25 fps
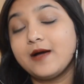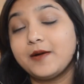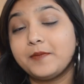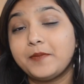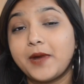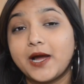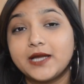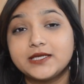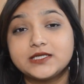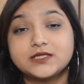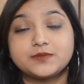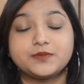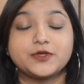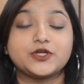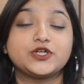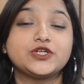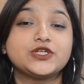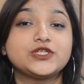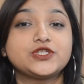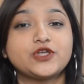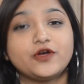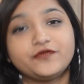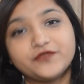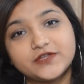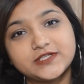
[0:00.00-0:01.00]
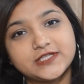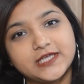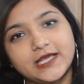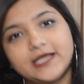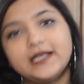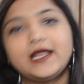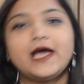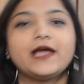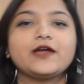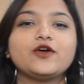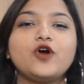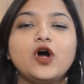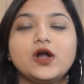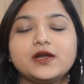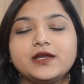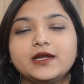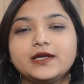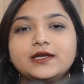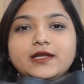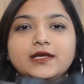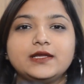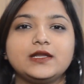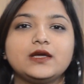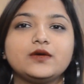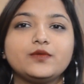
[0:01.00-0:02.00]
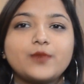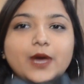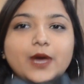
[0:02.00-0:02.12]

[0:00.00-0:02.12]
but because of the sale I got it in a